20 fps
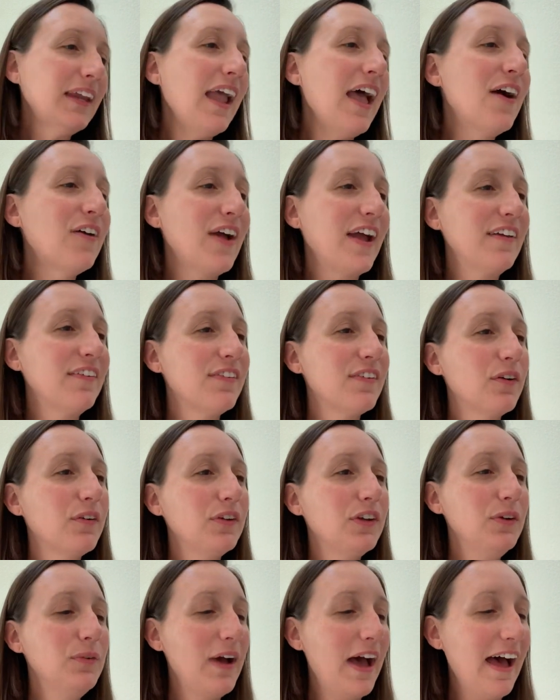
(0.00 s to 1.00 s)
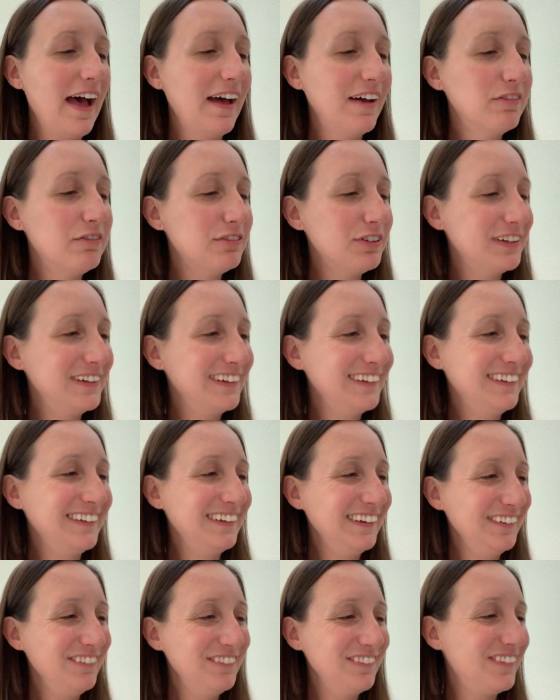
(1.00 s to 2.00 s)
Okay, so you have, I'm
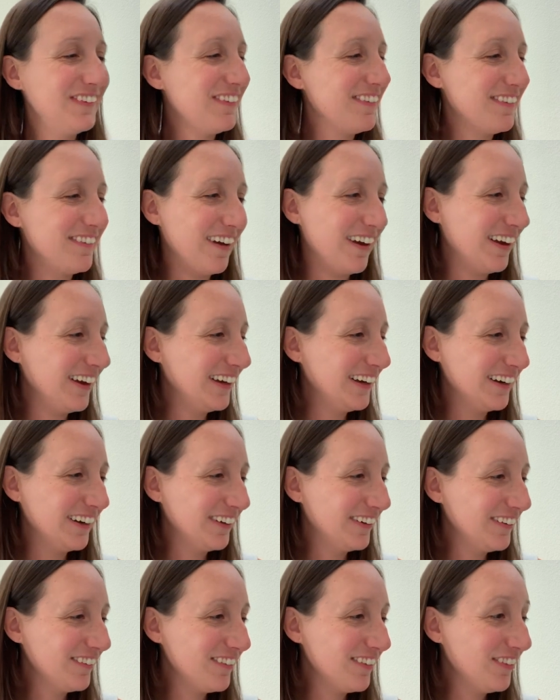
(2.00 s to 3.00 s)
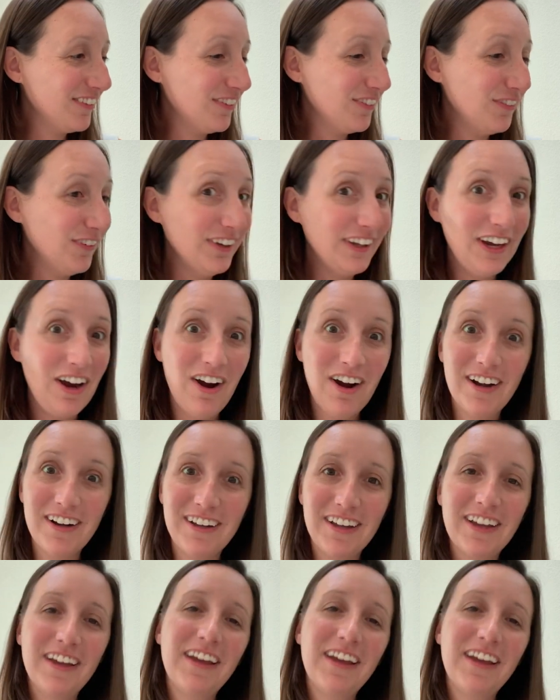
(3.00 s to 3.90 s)
just dying here because this is really hard.